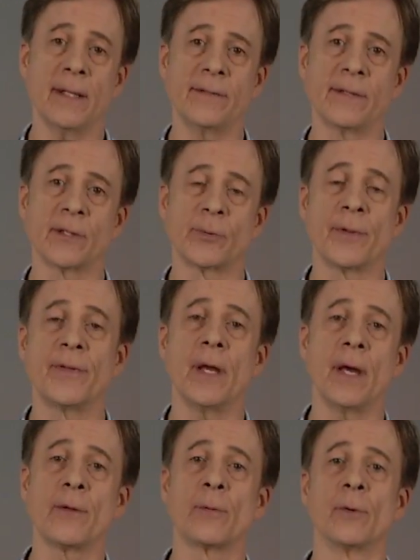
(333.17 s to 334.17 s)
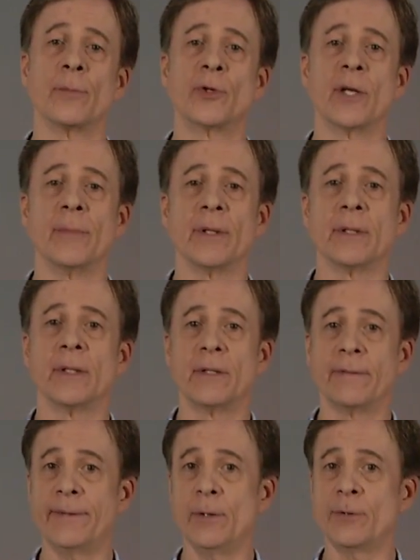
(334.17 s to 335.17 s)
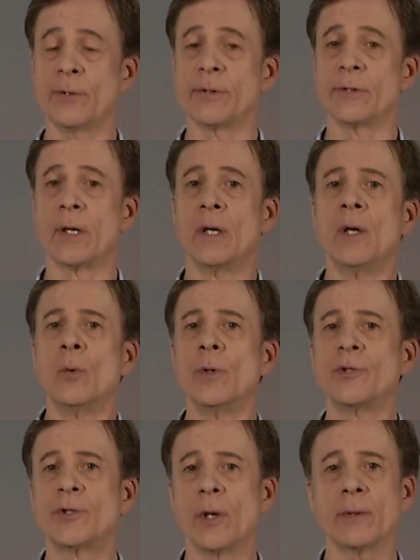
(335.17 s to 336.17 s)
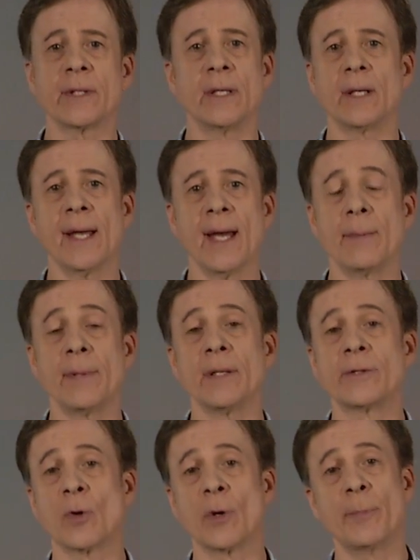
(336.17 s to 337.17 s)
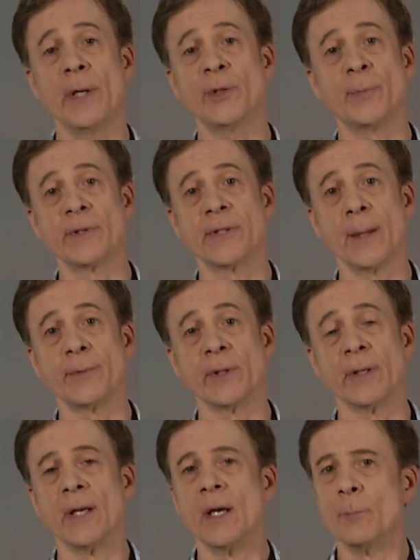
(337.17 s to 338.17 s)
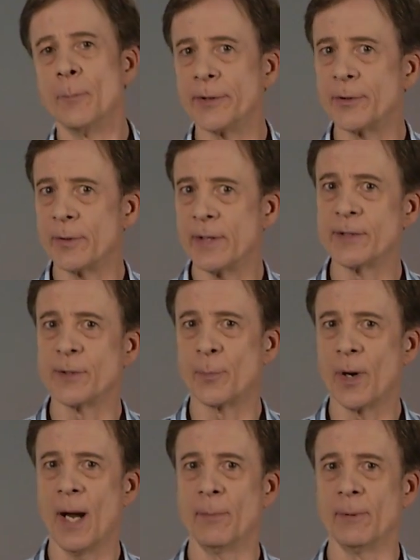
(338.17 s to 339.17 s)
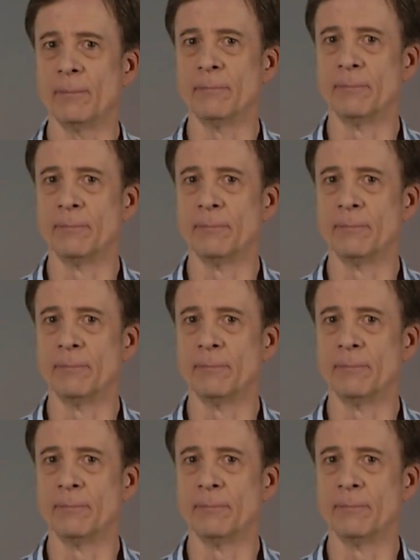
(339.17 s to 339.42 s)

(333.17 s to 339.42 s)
leaves us with the other room treatment, diffusers, which don't kill ambience or pitch perception, but there is a problem.